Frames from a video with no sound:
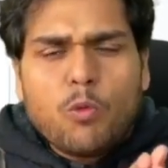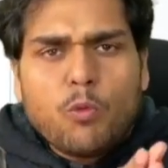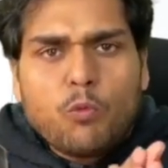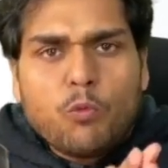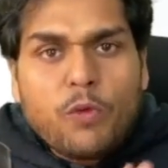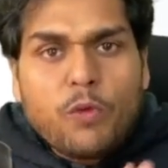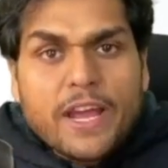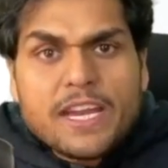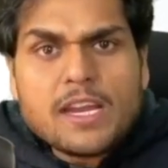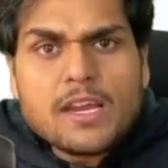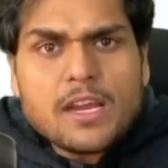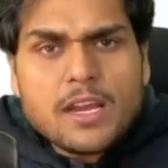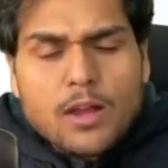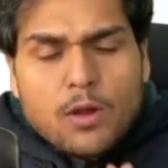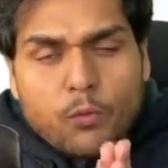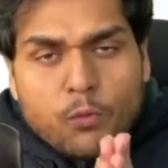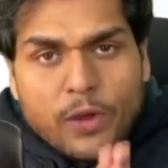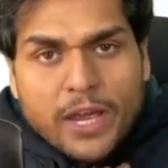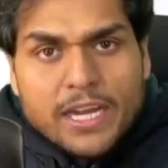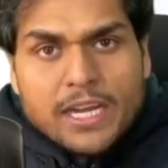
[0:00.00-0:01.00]

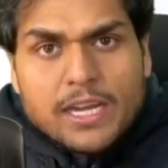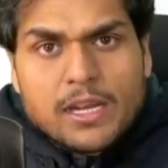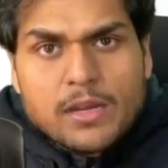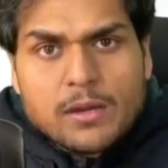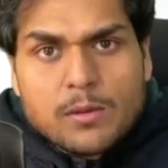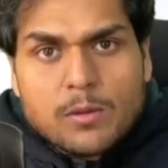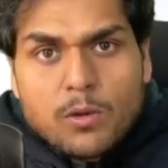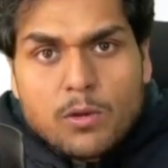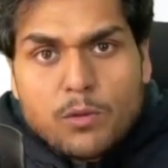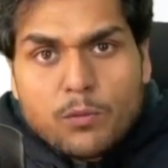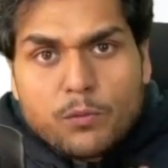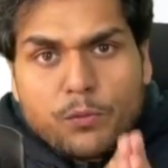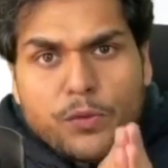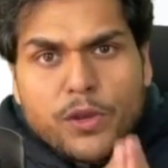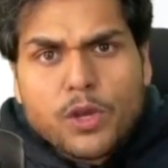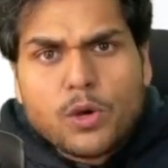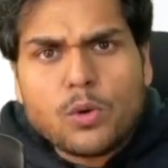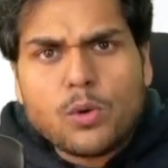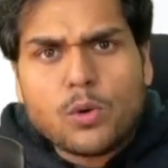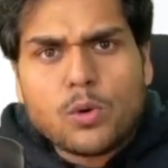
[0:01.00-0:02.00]
Very
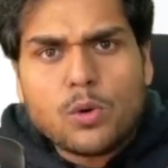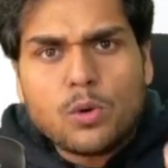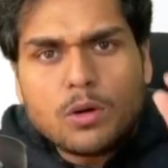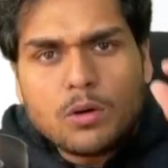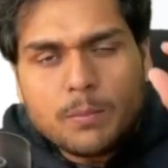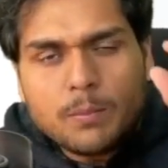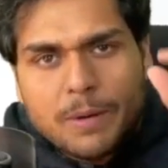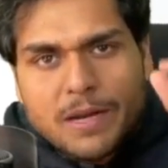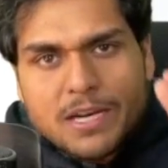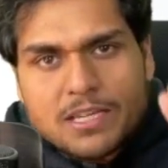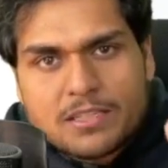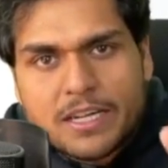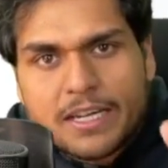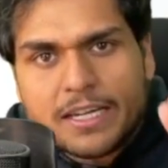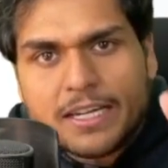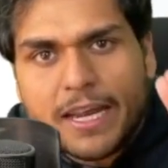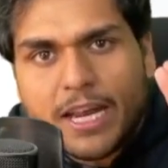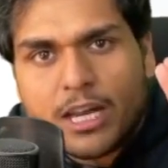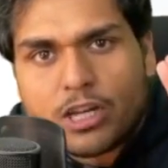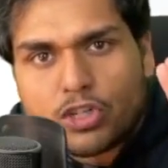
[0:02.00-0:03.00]
few
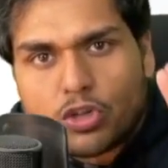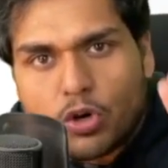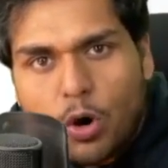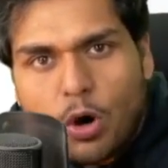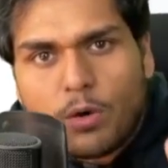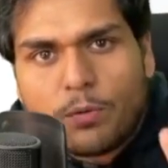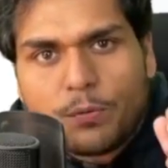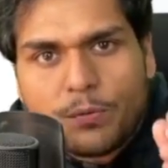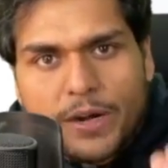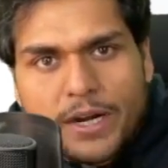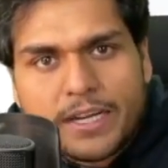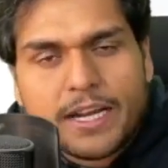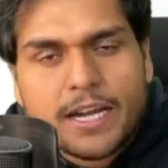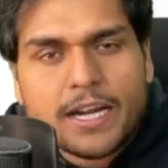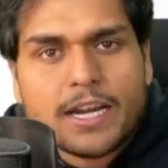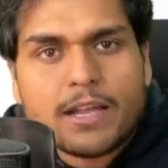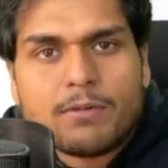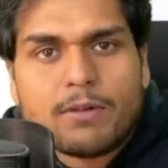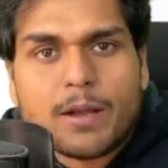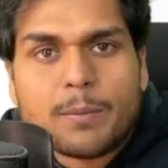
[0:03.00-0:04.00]
percentage of
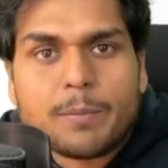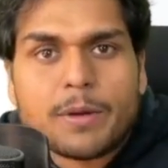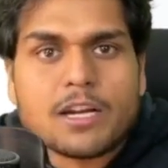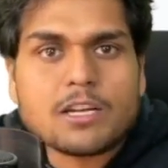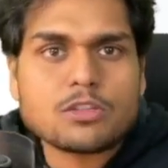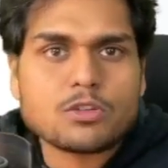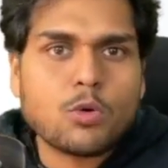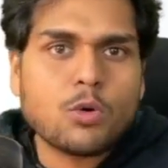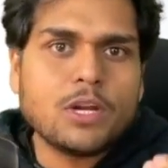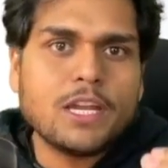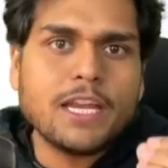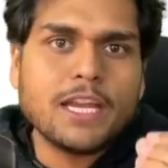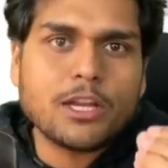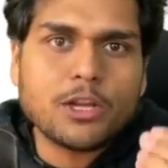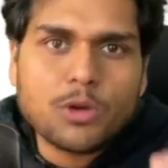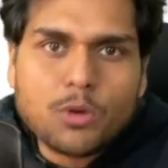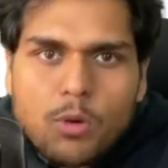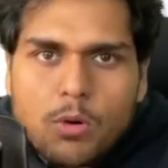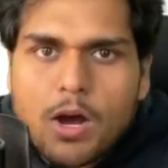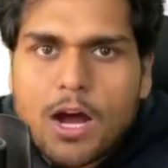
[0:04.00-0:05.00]
front-end developers only
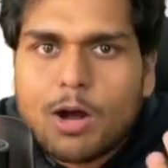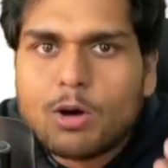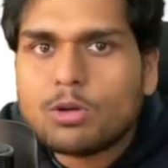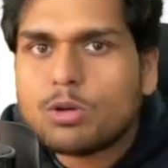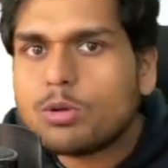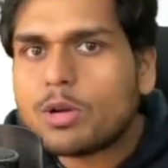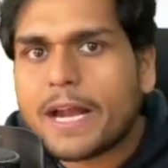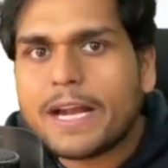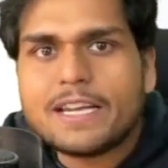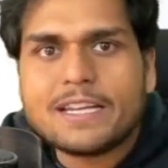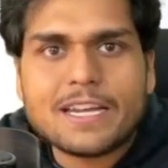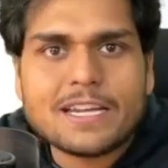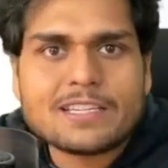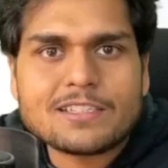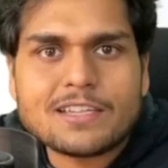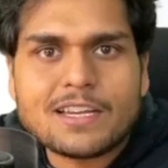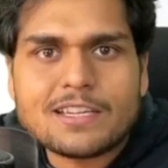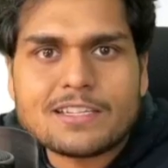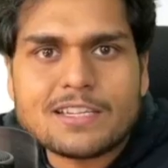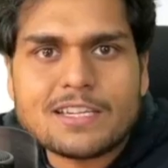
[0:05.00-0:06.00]
know how to write test
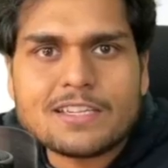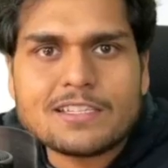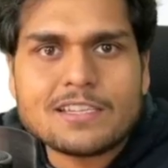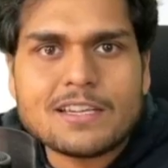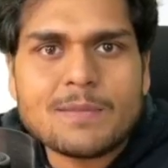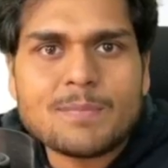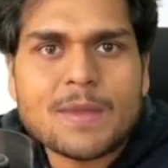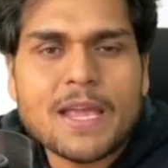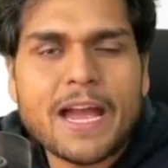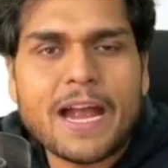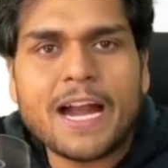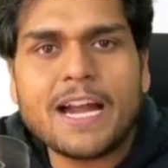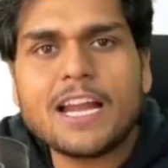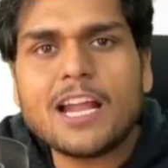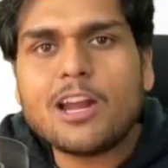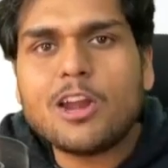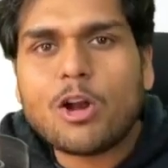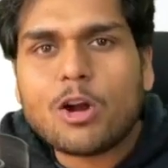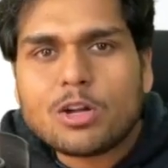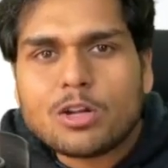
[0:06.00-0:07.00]
cases, and a
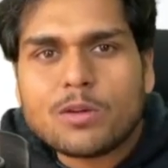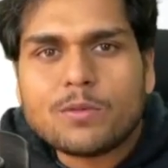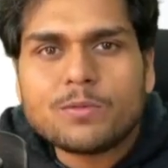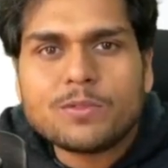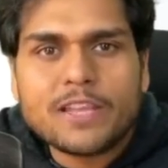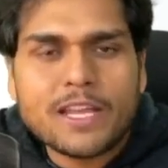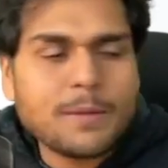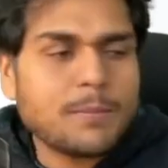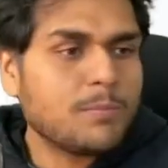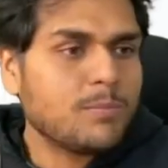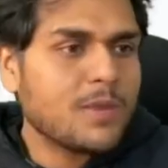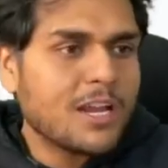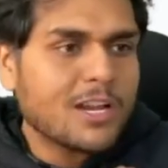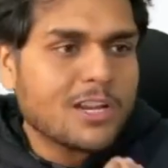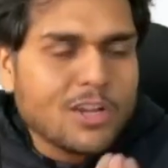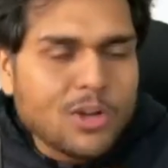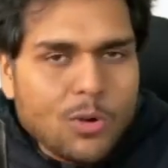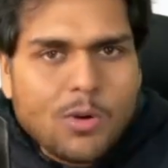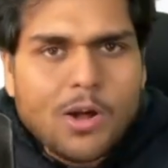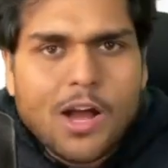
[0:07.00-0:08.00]
lot of them
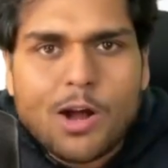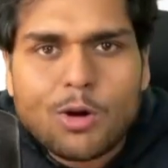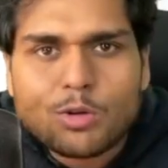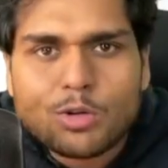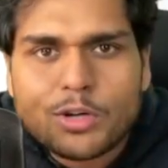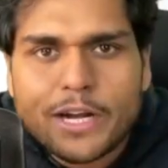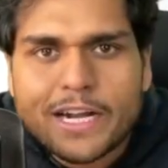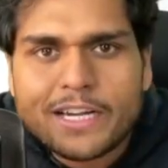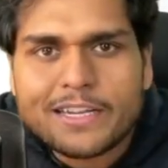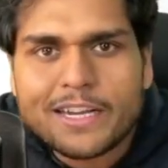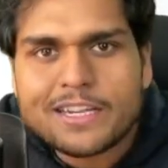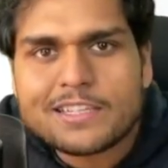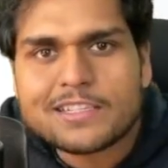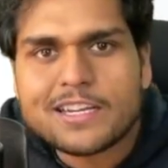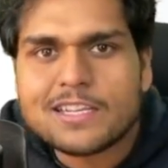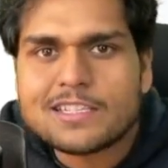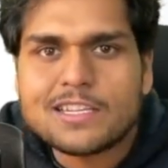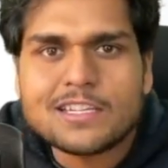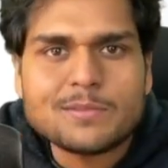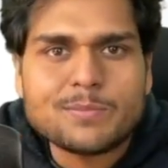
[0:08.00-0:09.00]
know how to write test
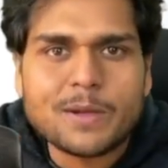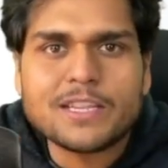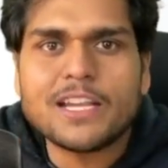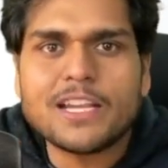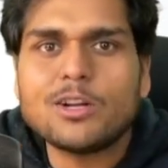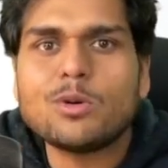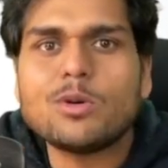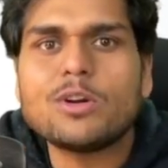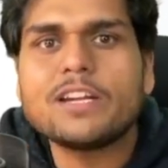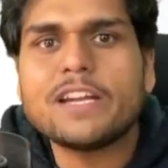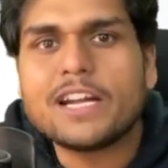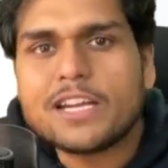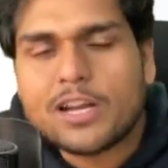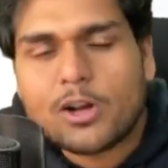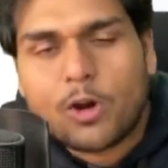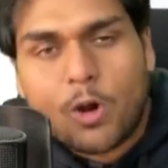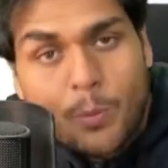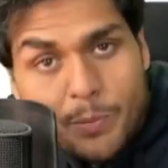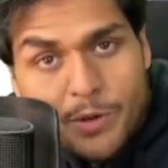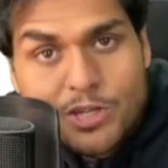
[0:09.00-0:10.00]
cases, but they don't get an
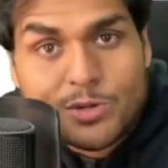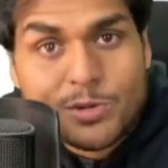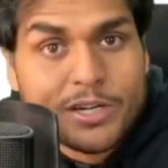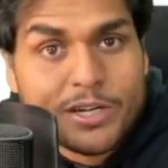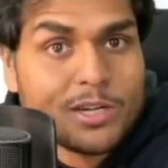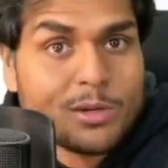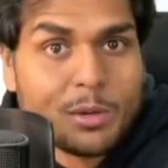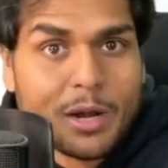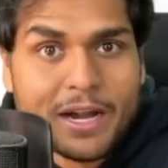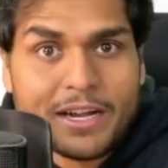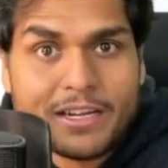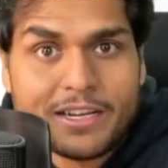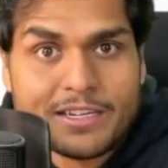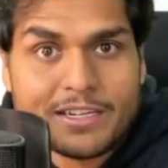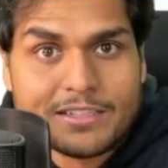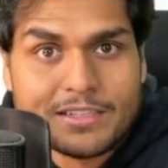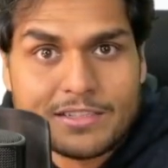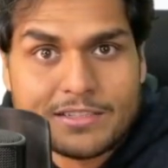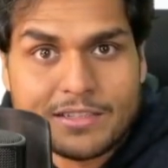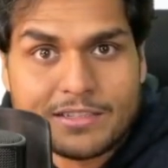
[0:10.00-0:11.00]
opportunity to write
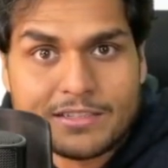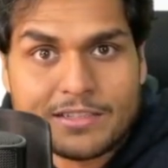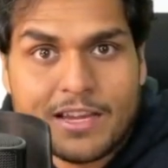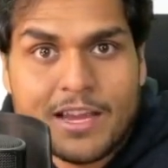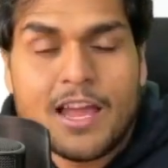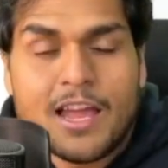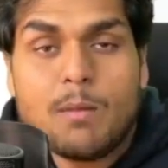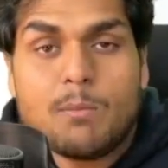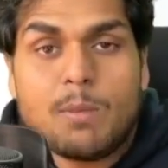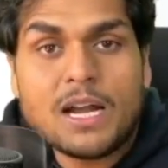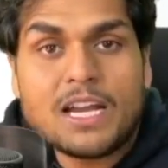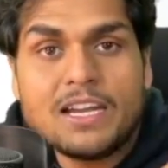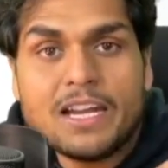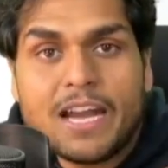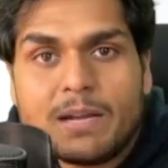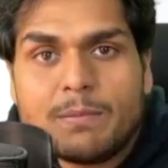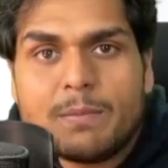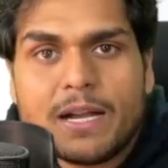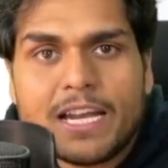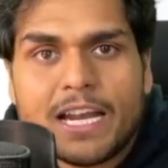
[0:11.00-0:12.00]
test cases. But
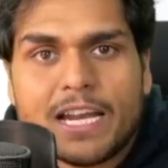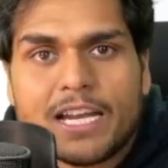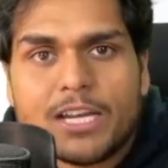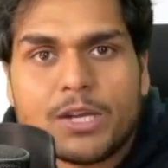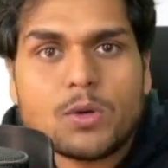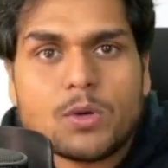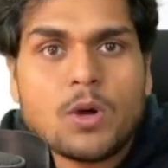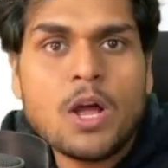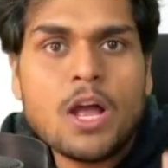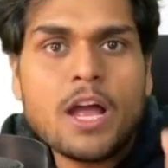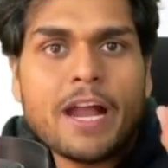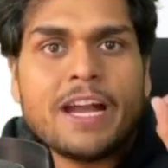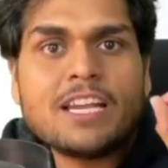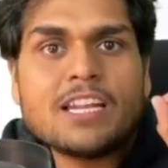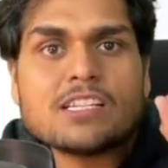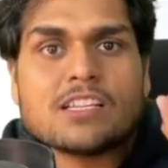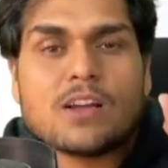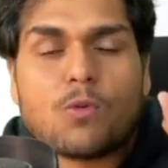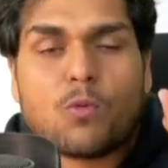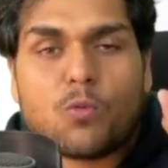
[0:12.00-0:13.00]
let me tell you, it
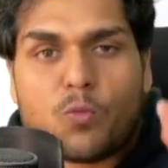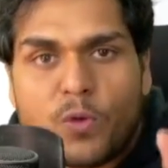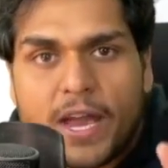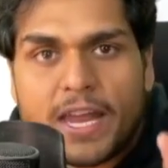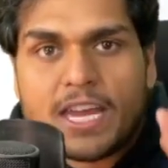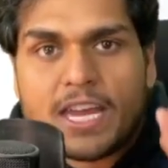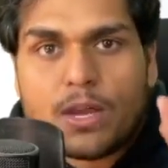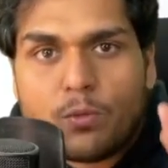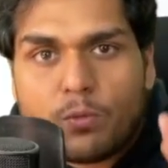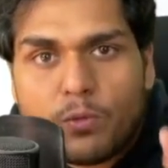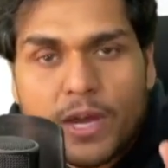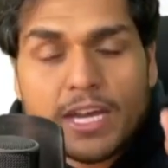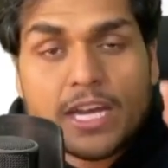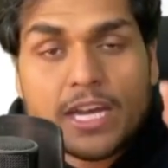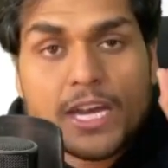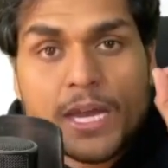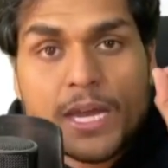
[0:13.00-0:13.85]
is a very